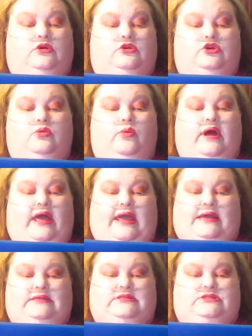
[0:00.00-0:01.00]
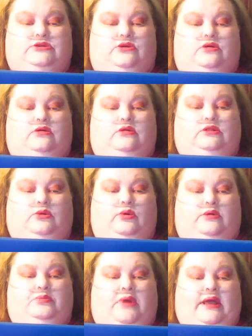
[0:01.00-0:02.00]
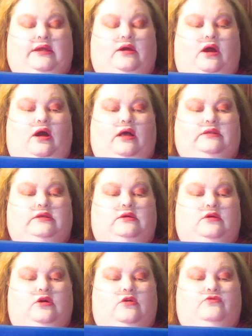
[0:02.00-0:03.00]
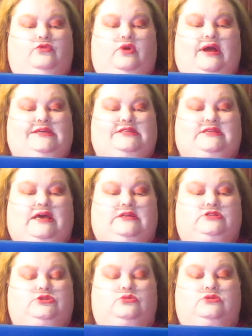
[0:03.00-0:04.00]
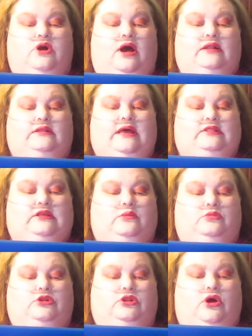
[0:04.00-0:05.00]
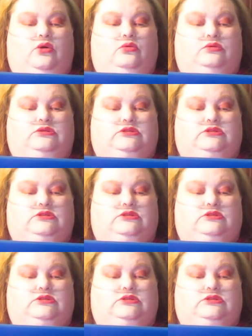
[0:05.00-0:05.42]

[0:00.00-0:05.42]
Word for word: You will answer, Lord my God, for I said, Do not let them gloat